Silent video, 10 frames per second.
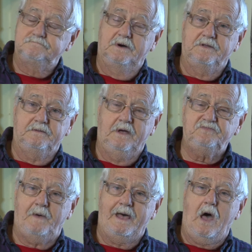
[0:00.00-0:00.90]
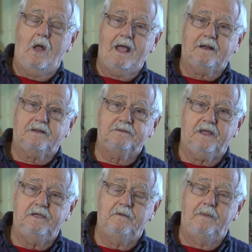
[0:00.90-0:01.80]
but that's about all I can
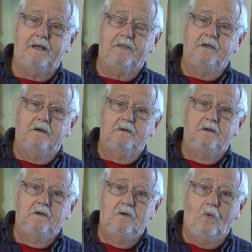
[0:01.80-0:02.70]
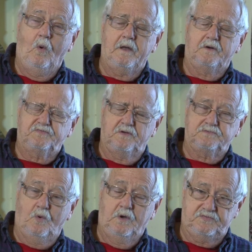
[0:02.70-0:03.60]
tell you about the uh, water
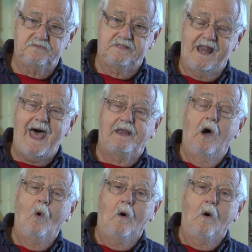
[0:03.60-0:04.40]
situation that I know